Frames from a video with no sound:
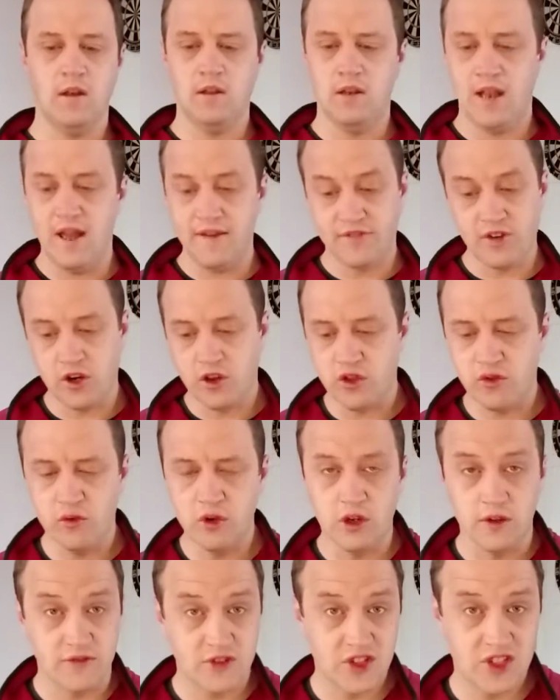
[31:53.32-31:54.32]
Left under the
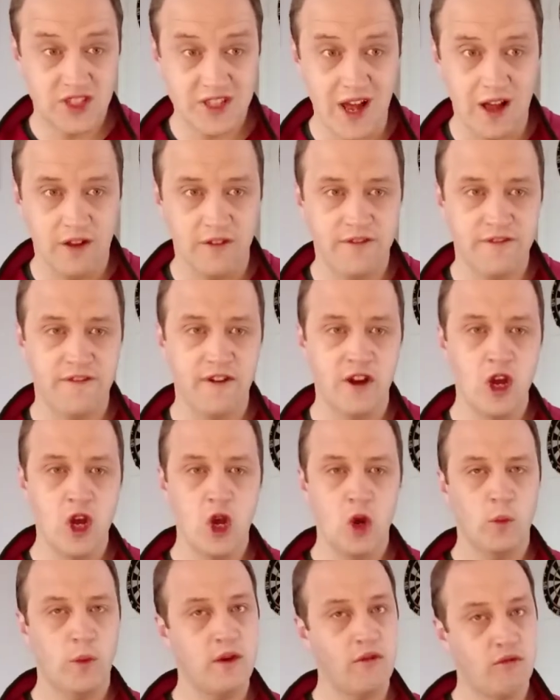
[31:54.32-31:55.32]
rule of self,
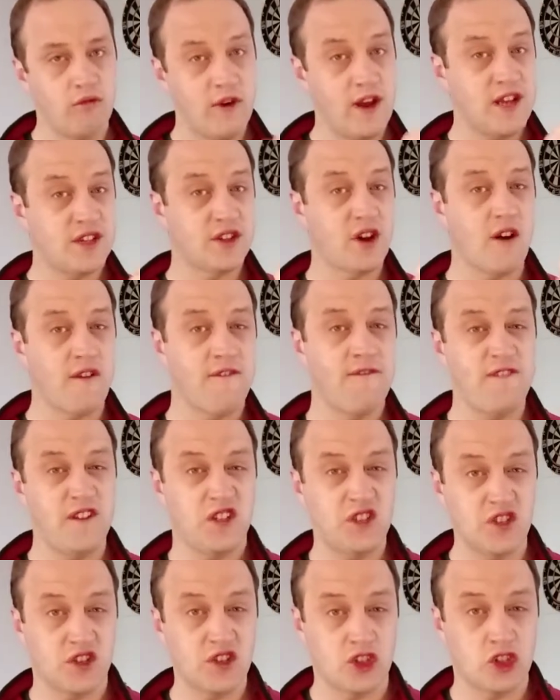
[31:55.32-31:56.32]
we raise our
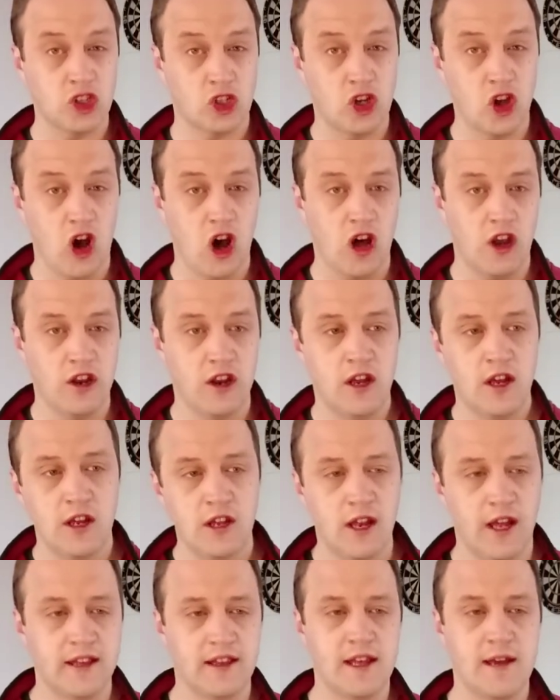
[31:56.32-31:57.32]
fists to God
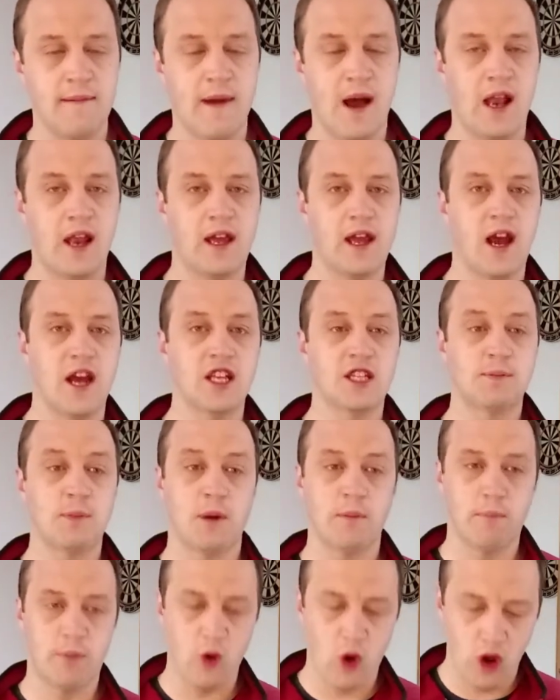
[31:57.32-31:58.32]
like the Amalekites.
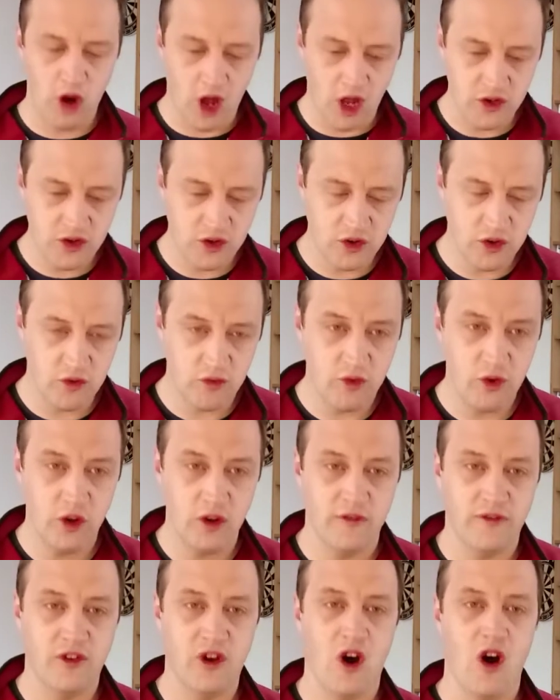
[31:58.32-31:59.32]
But brought under the
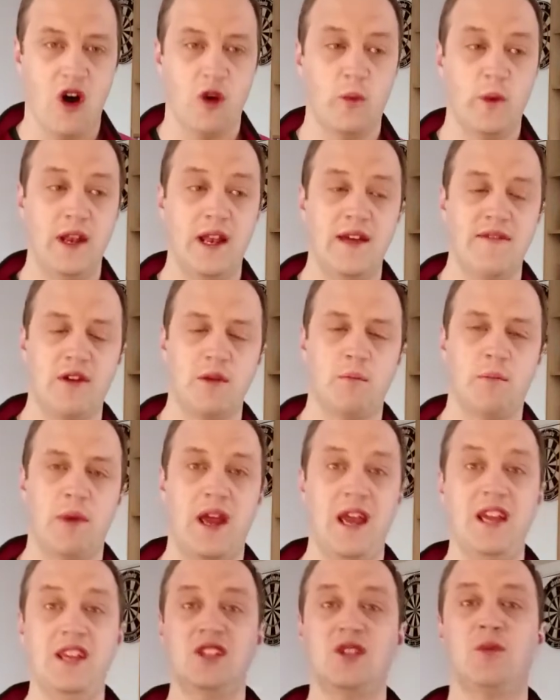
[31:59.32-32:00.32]
rule of God, we live in
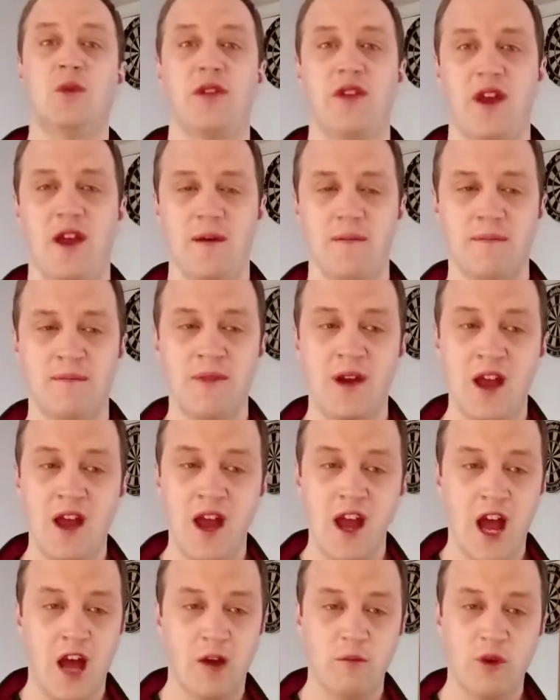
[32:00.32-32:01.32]
peace with Him
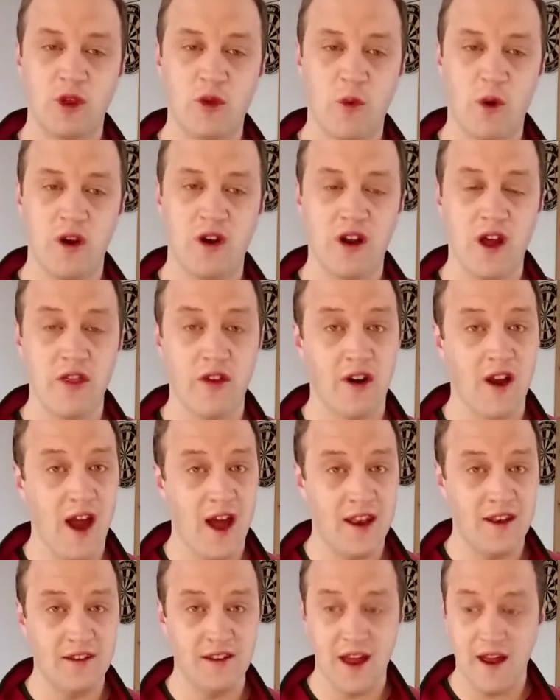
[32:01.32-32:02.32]
and with one another,
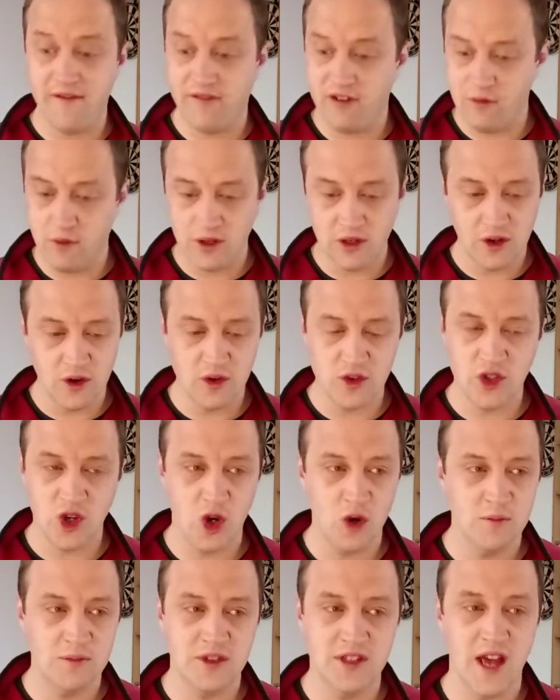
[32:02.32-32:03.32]
and everyone goes
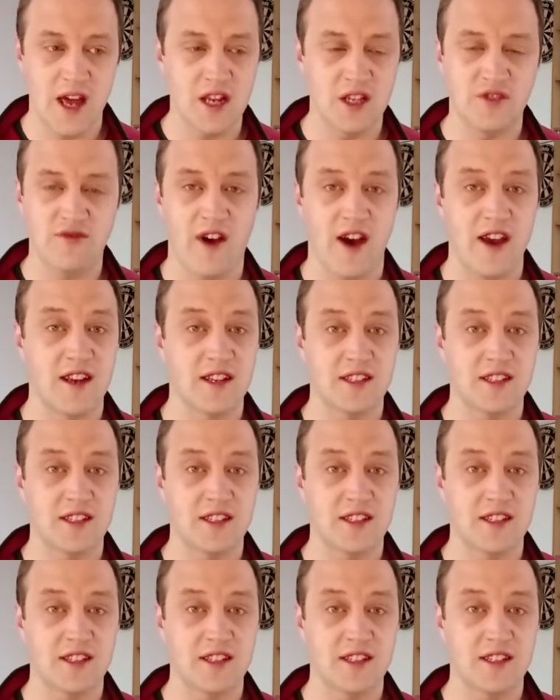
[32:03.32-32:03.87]
home satisfied.